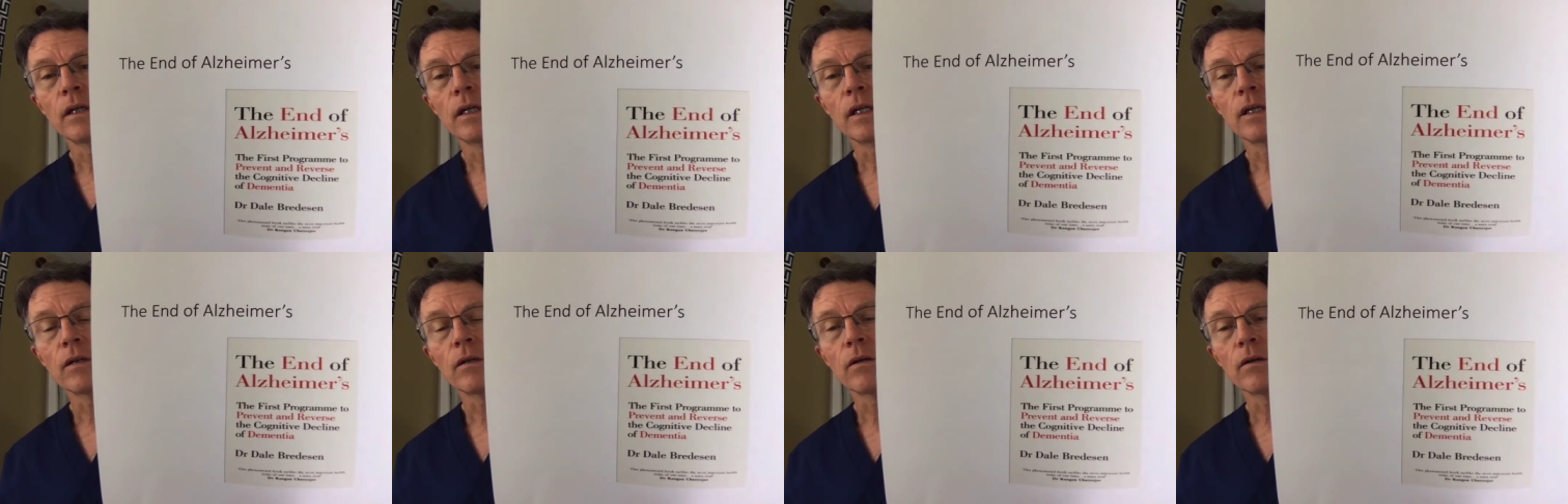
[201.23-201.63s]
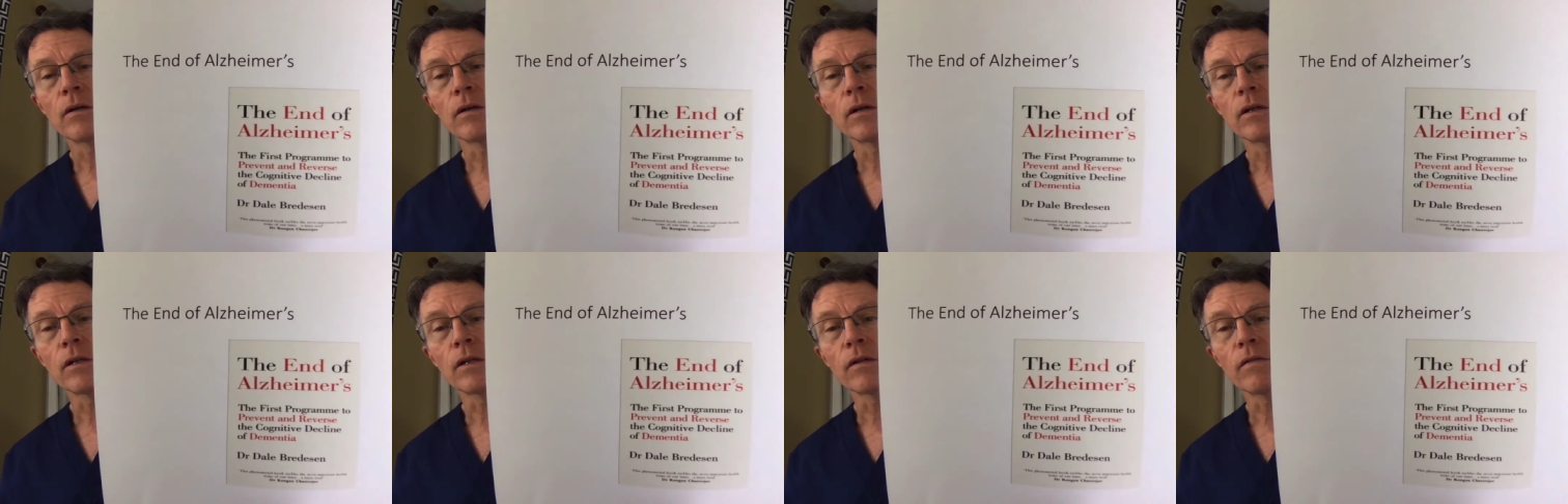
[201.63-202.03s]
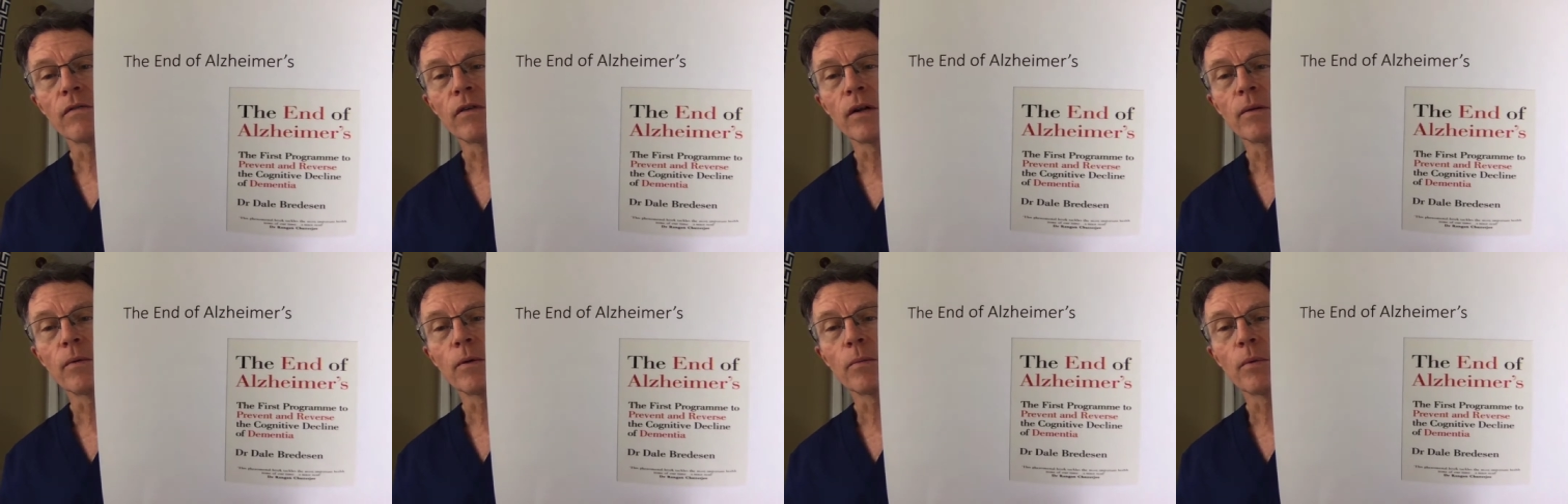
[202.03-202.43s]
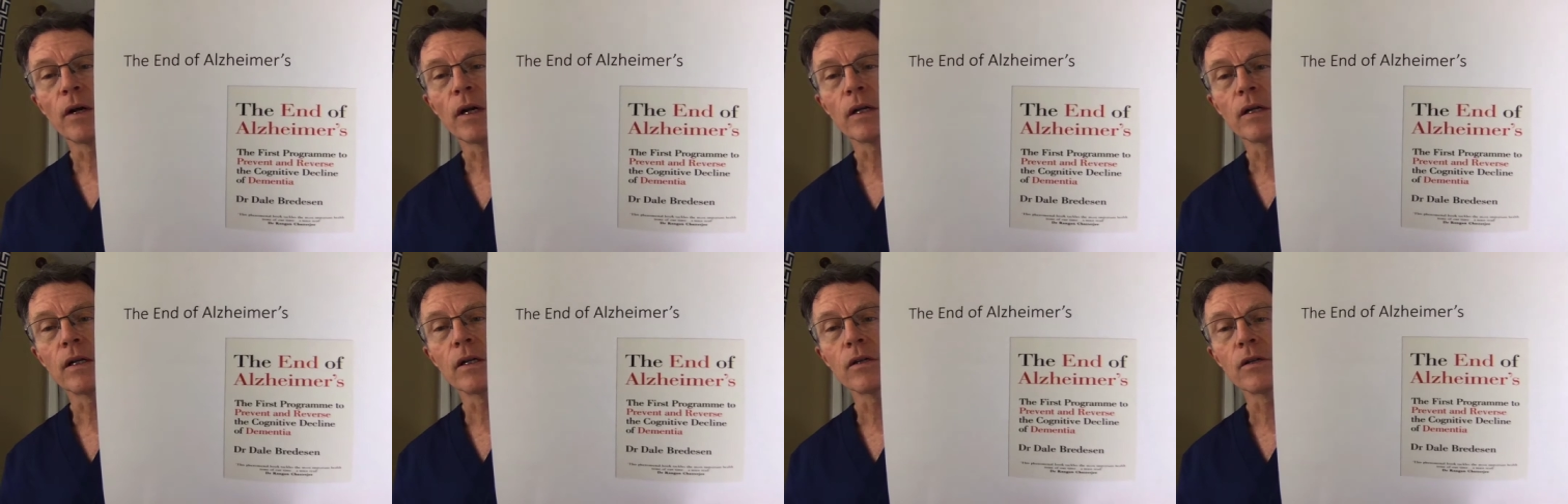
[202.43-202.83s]
internists and family
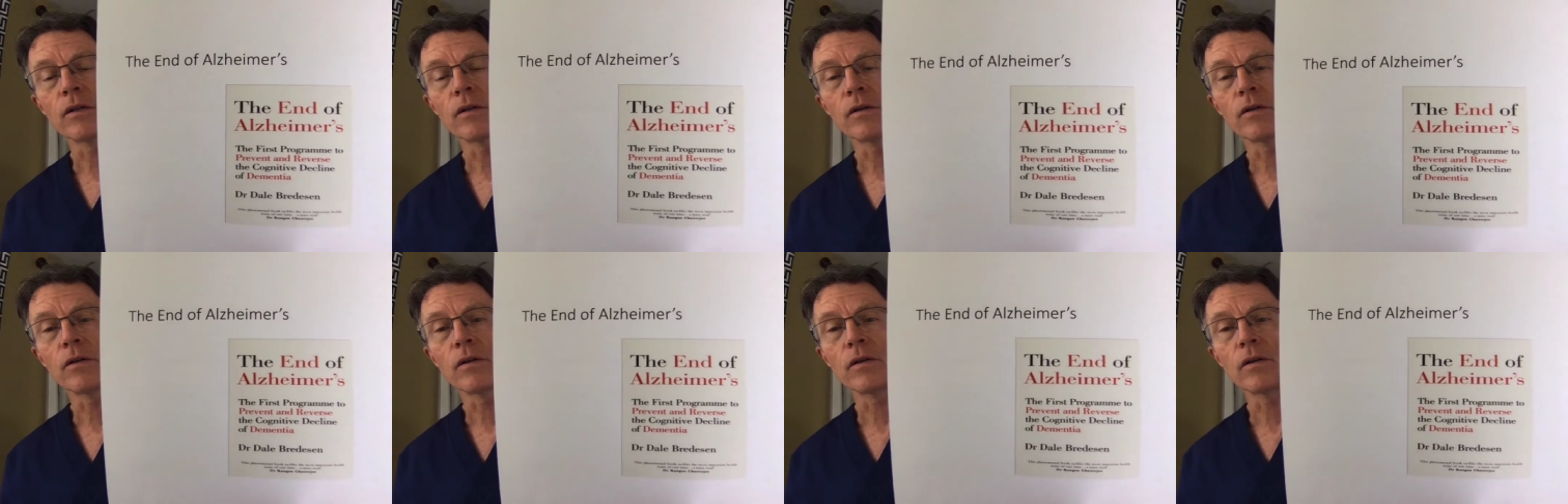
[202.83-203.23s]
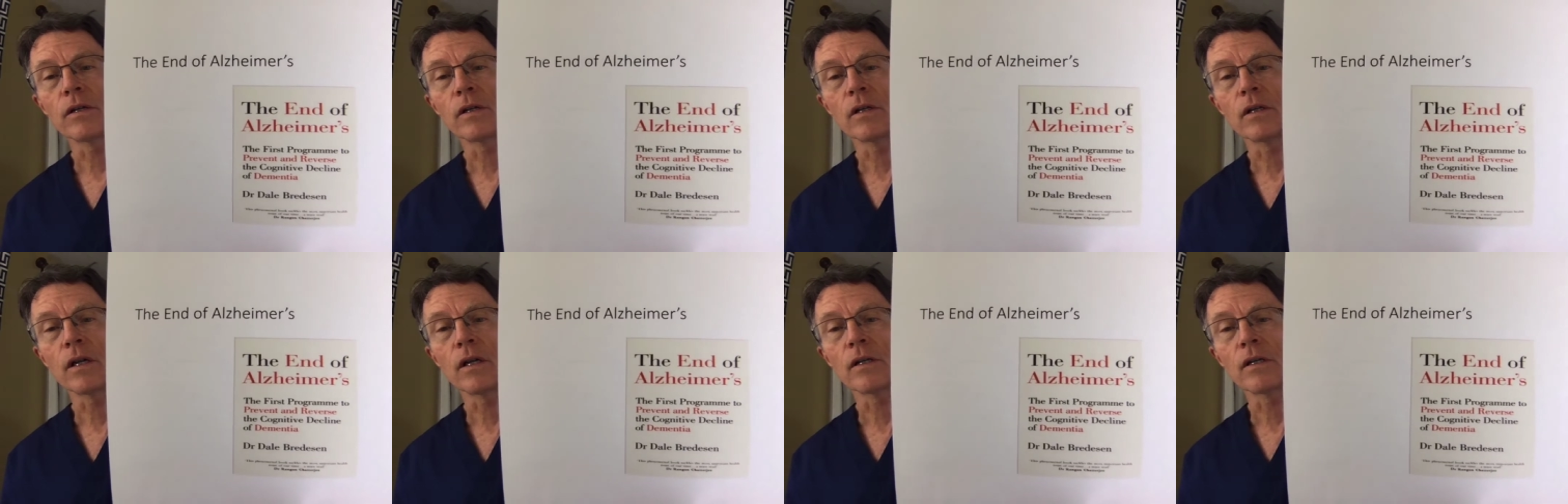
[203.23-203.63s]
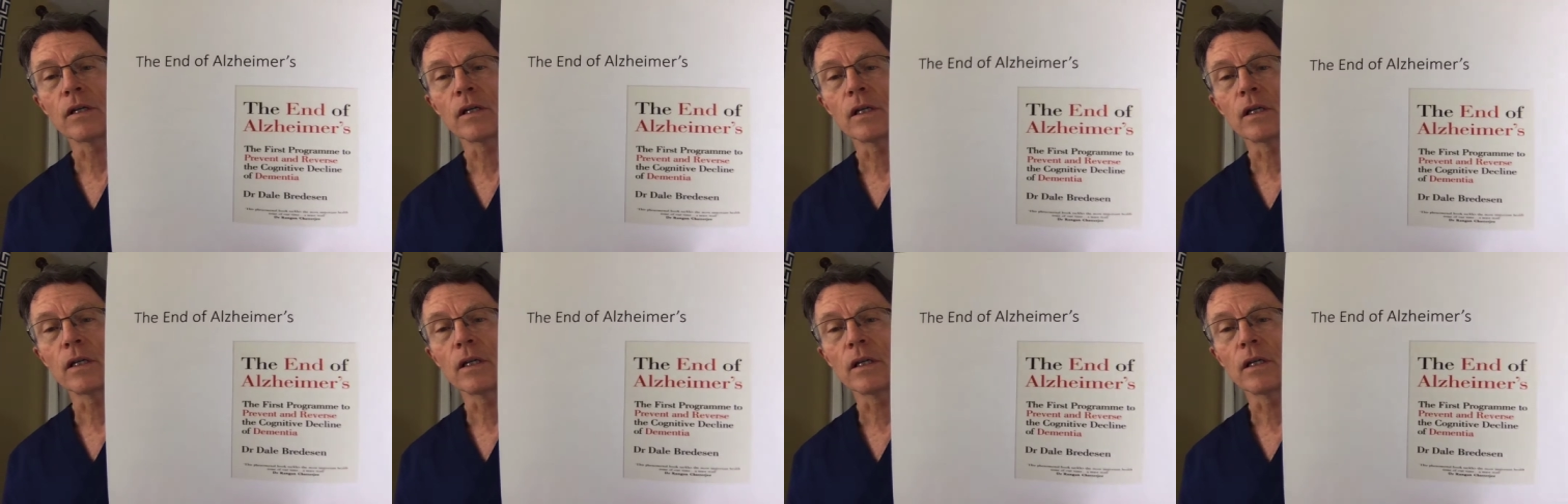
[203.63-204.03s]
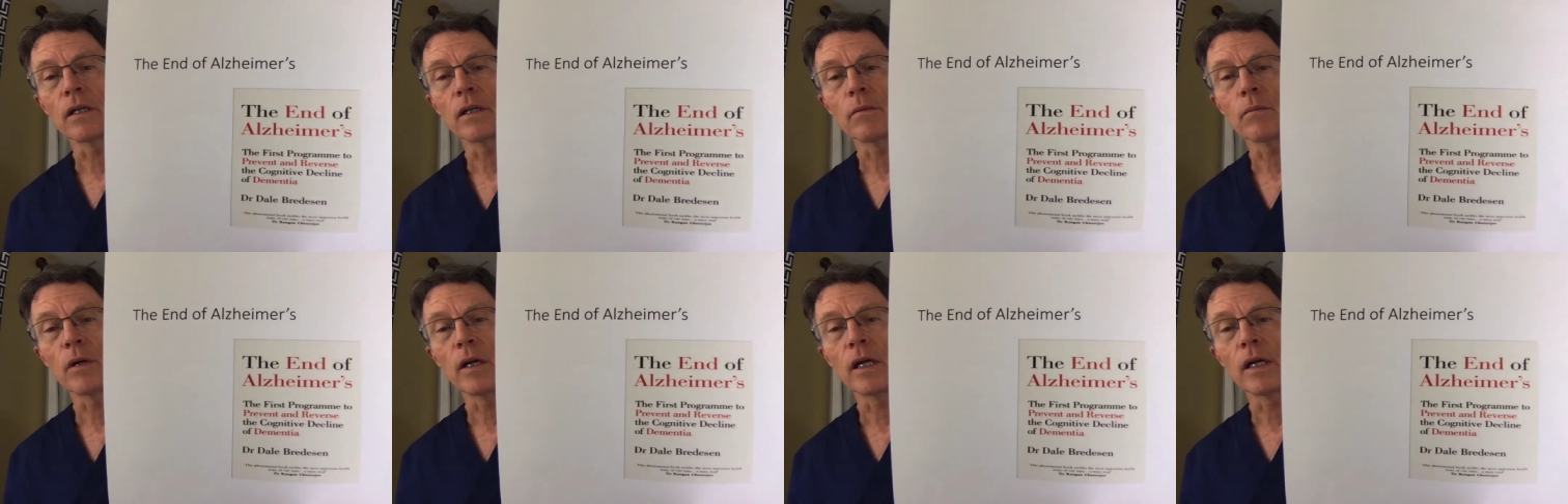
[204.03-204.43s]
practitioners are just not seeing it in
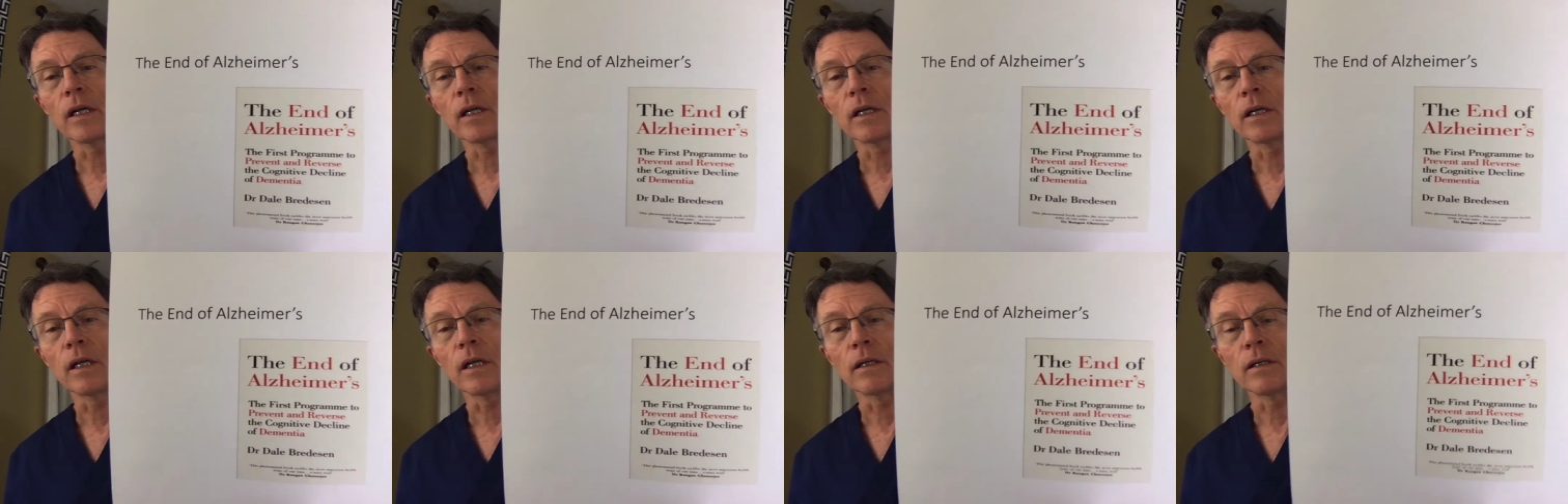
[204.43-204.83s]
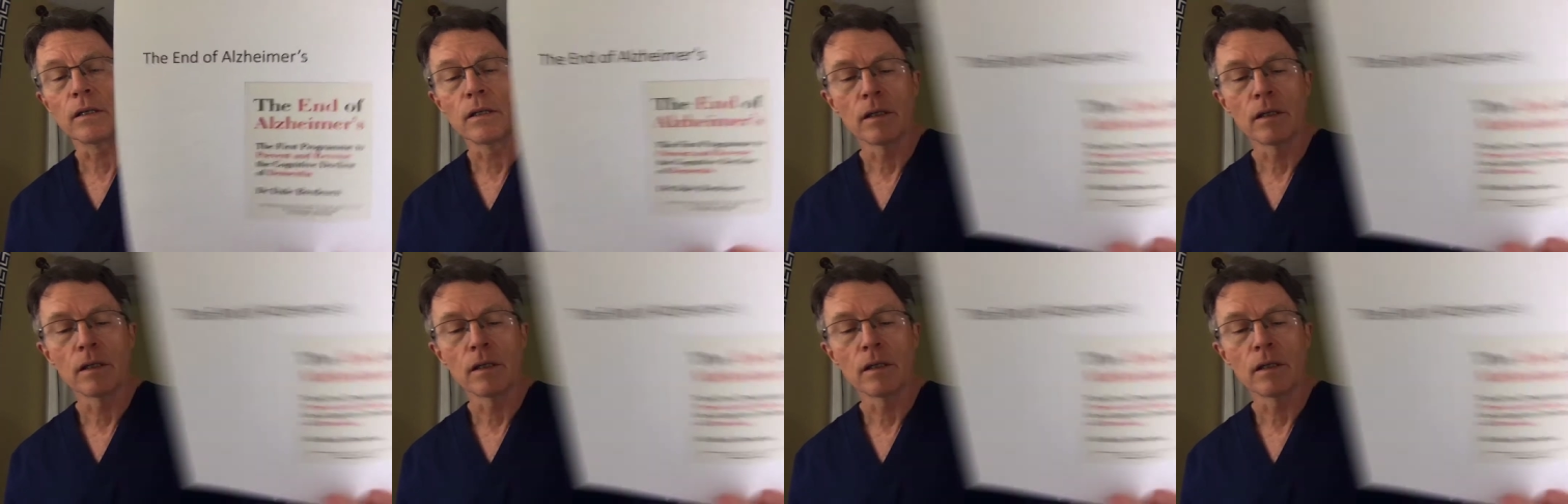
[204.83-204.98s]
the body yet.